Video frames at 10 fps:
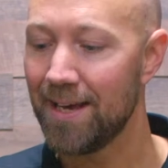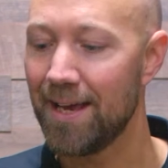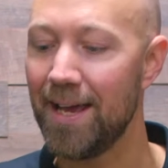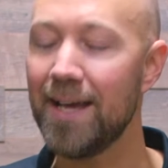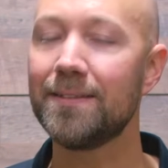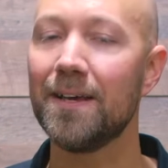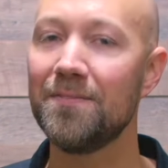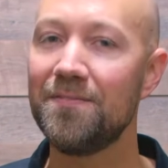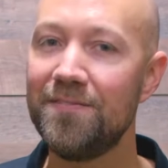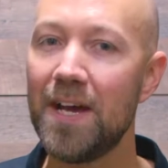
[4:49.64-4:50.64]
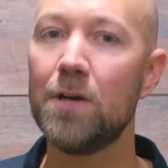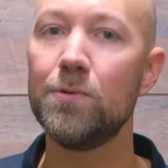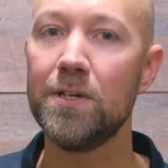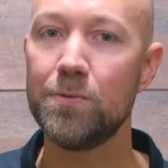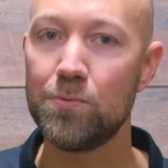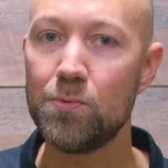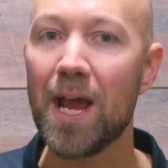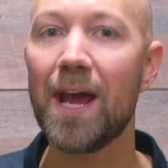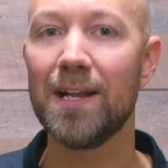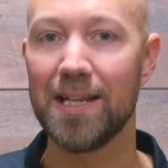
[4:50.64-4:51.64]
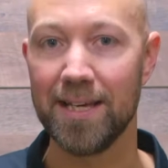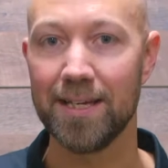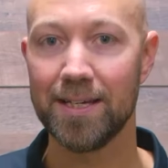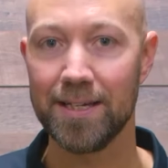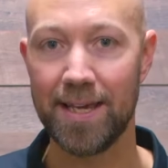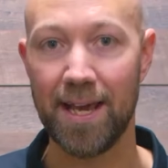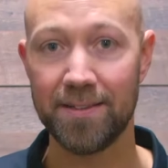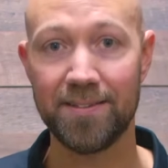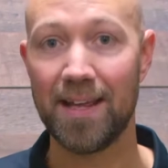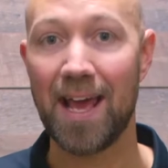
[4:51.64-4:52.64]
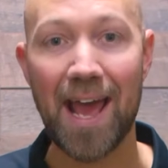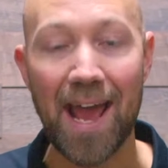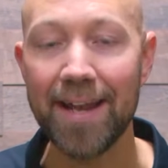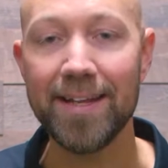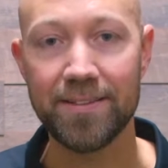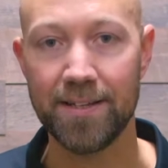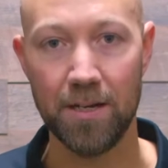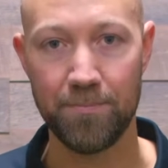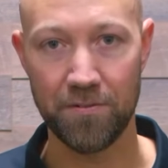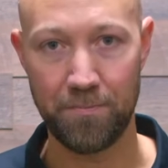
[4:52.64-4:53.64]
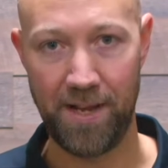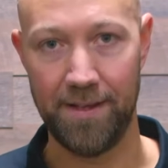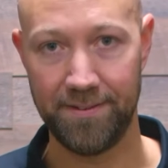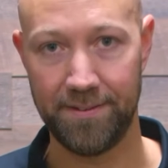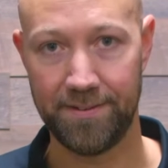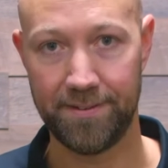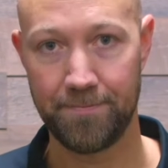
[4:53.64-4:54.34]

it very rarely gets any type of pests.